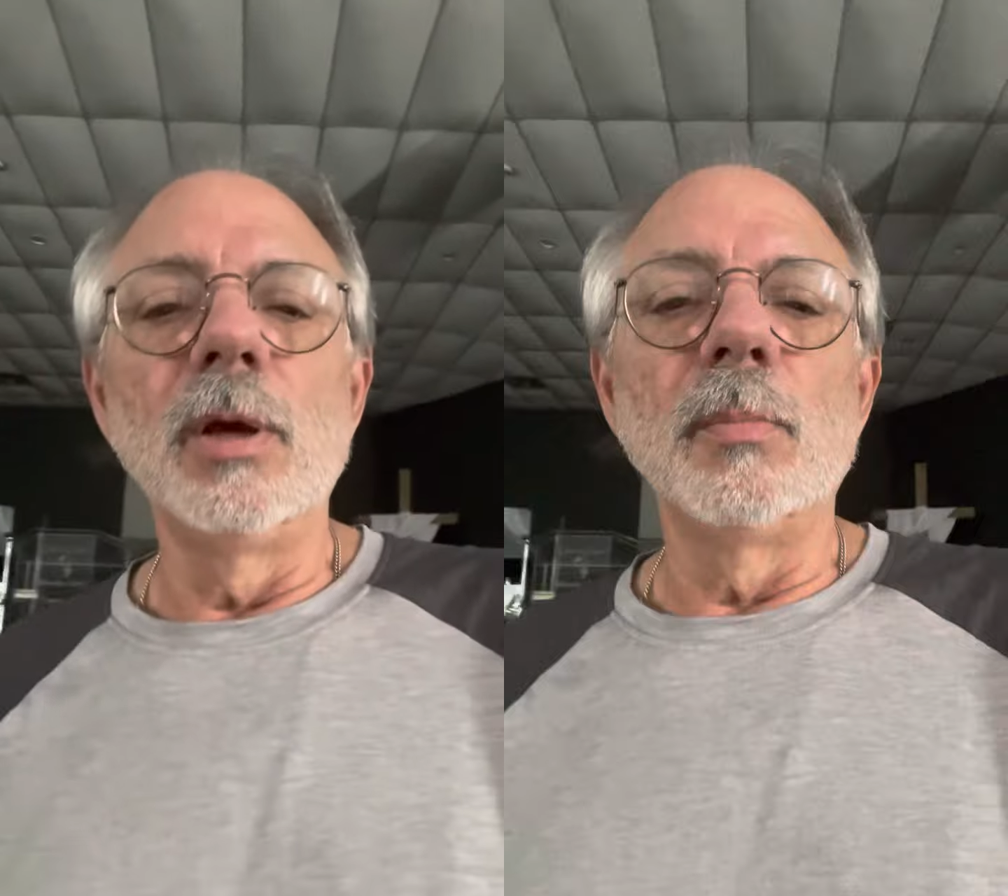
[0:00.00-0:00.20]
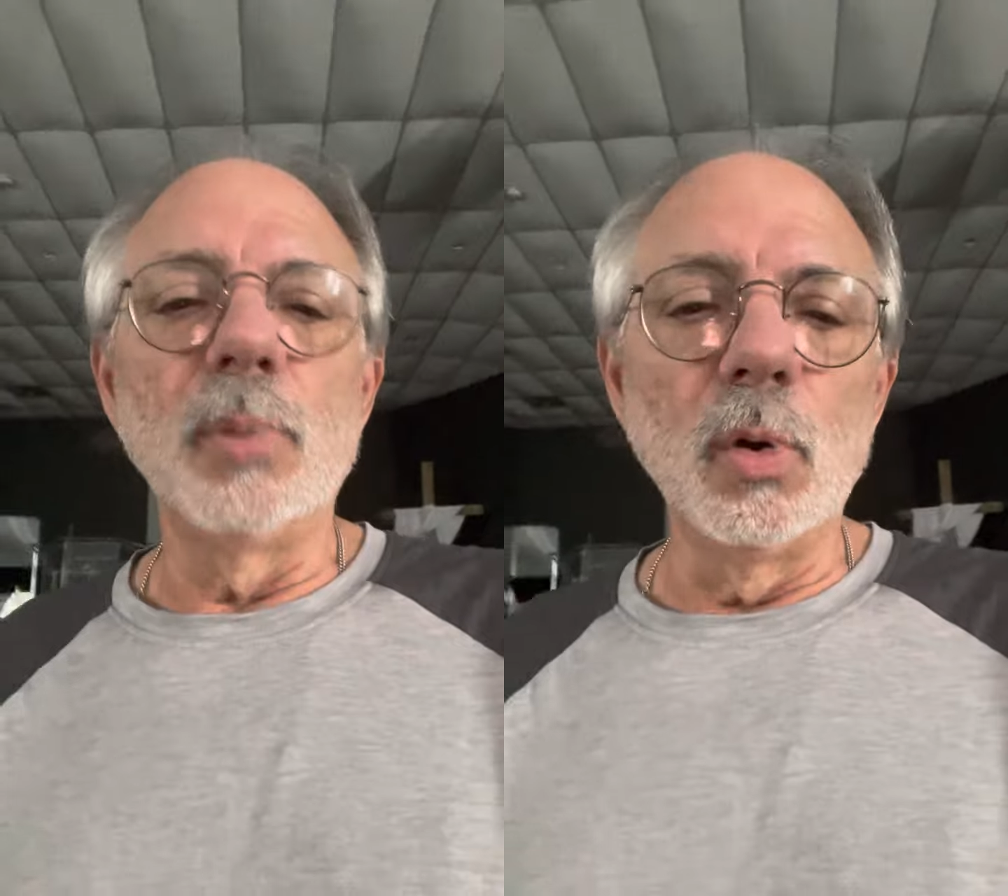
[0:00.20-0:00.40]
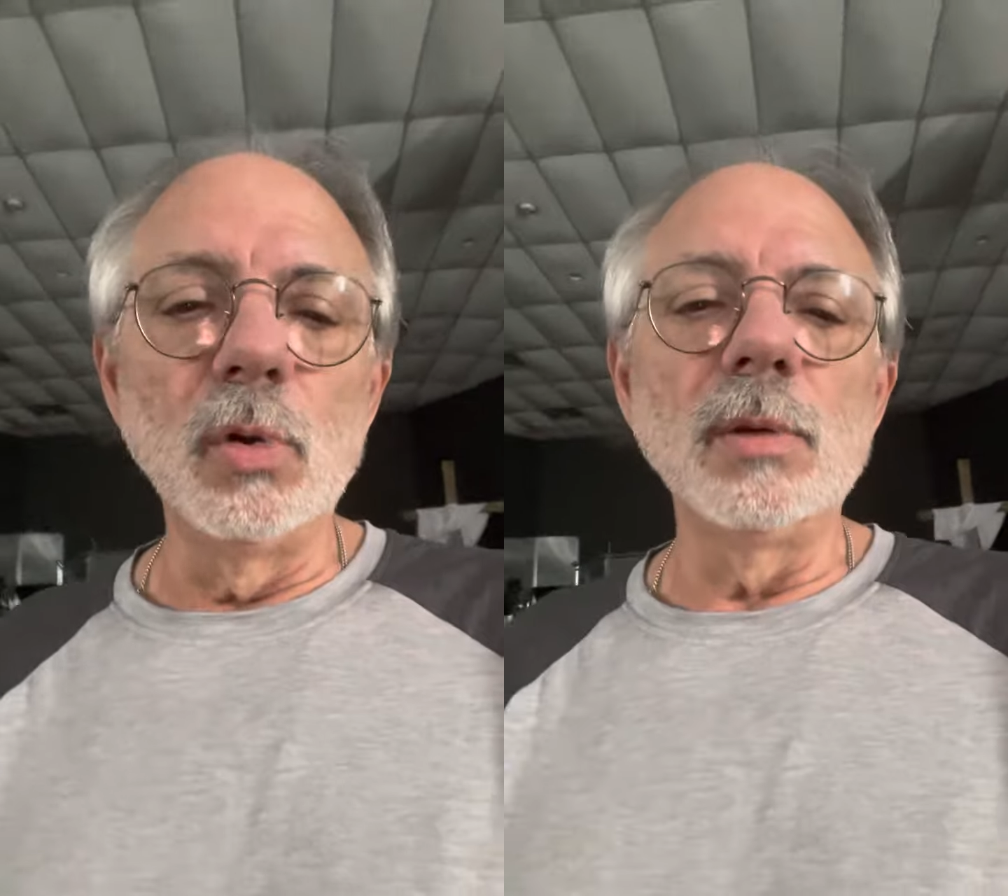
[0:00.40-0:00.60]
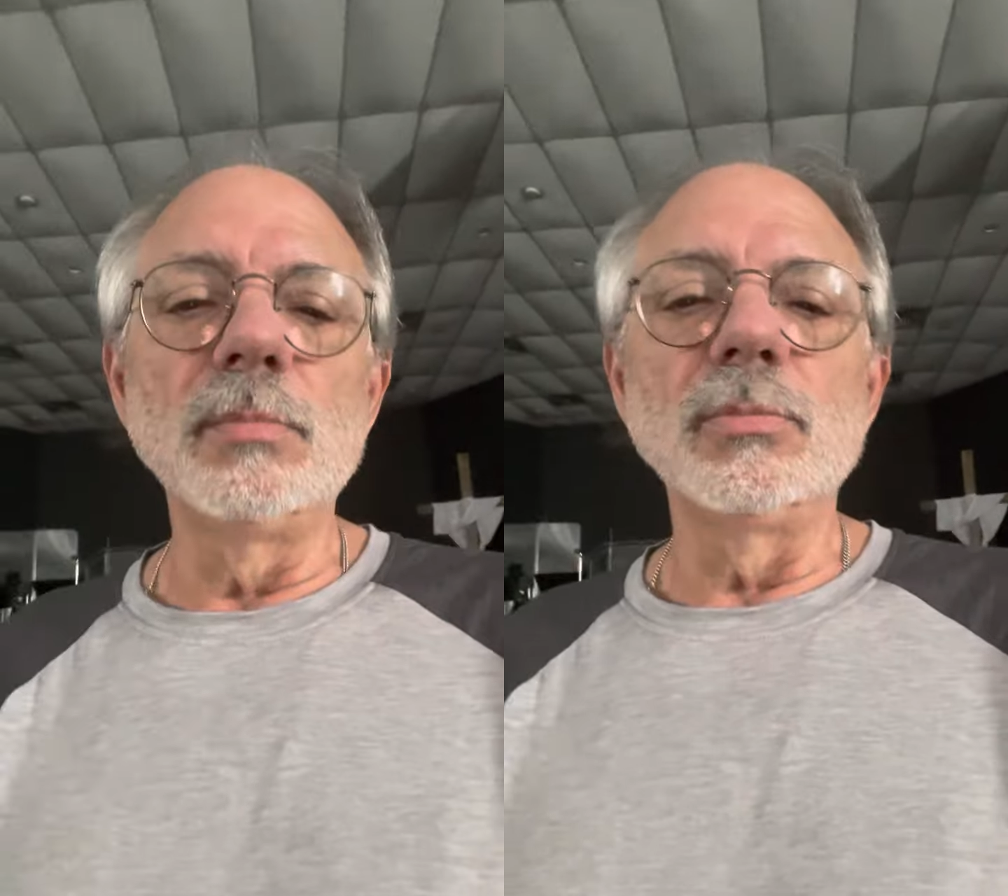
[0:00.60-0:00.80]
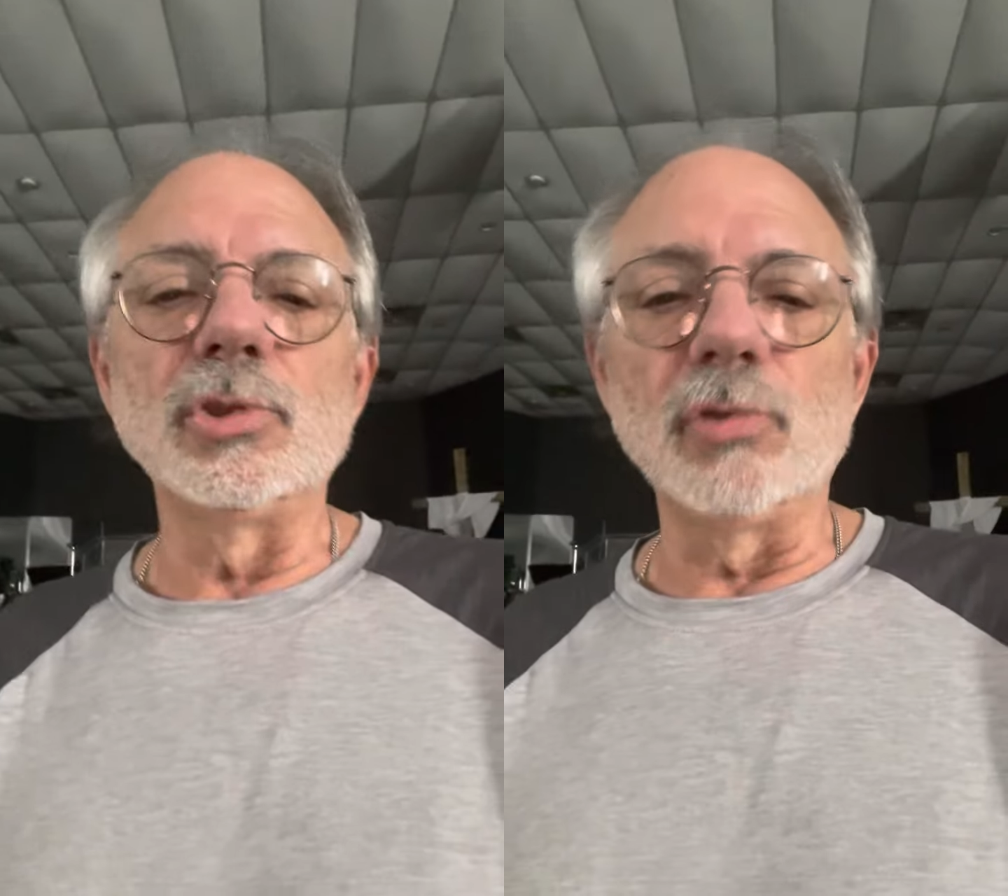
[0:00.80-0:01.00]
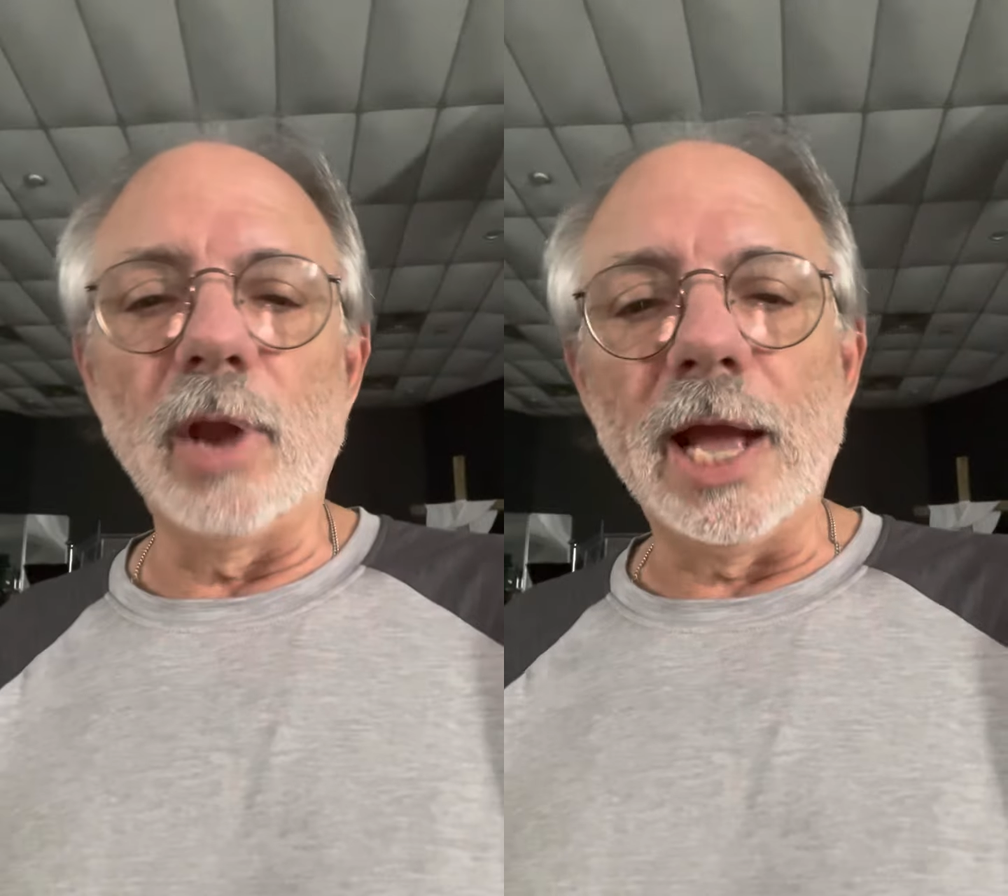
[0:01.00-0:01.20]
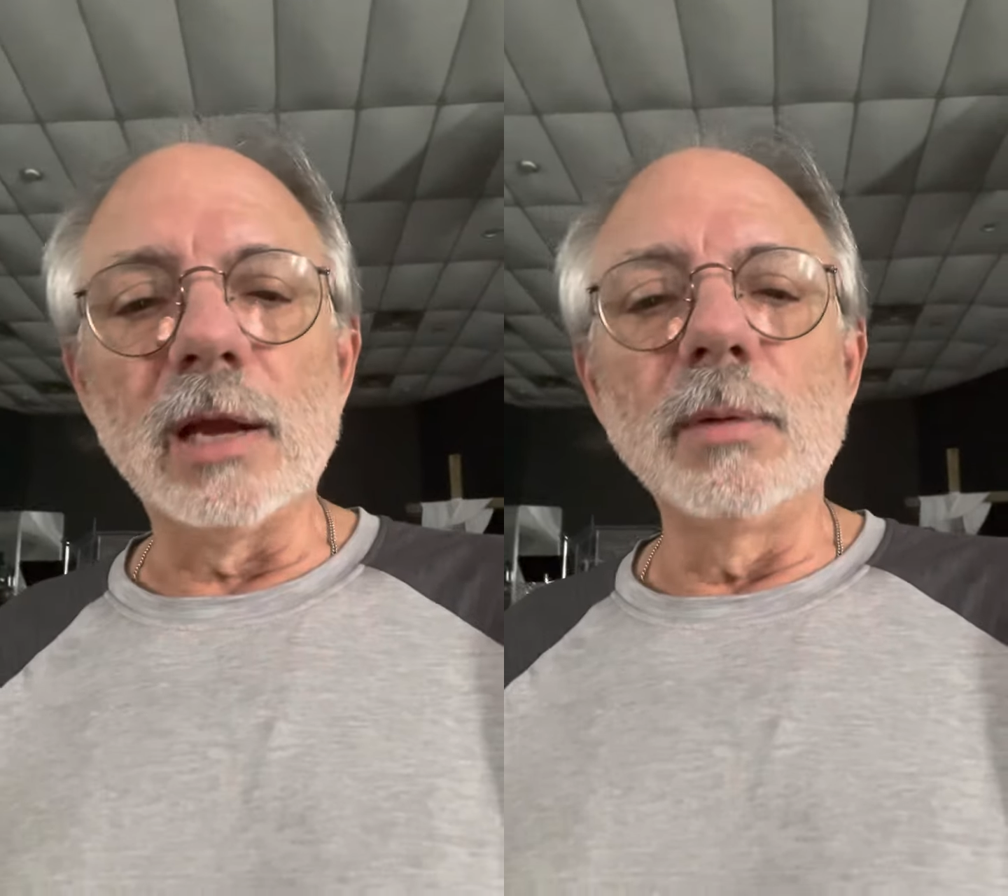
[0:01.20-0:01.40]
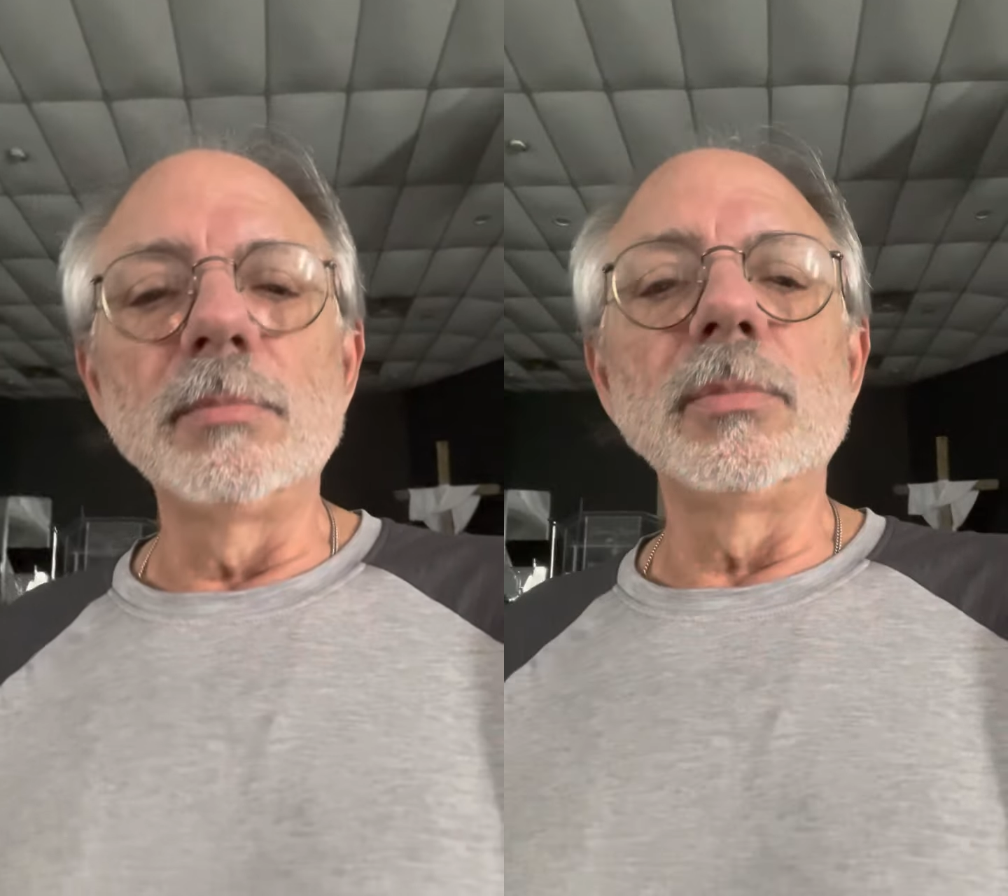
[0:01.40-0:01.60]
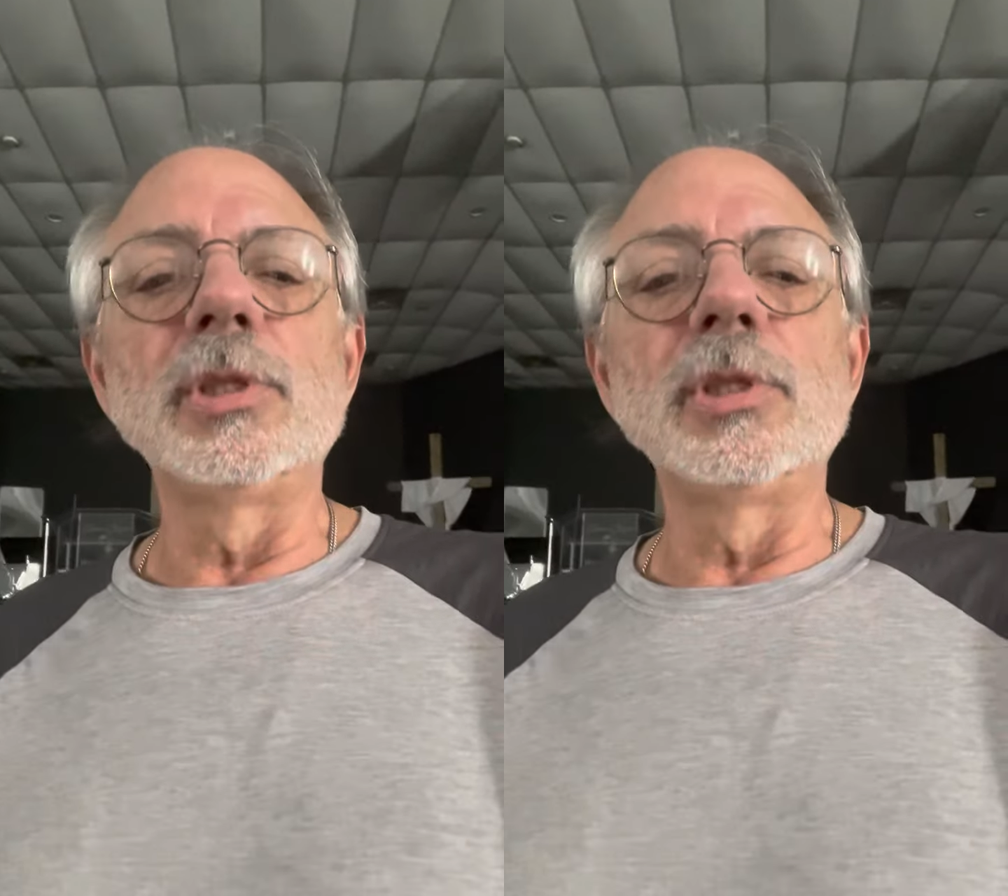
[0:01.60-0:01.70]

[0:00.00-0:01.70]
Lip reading: Pull them, drag them,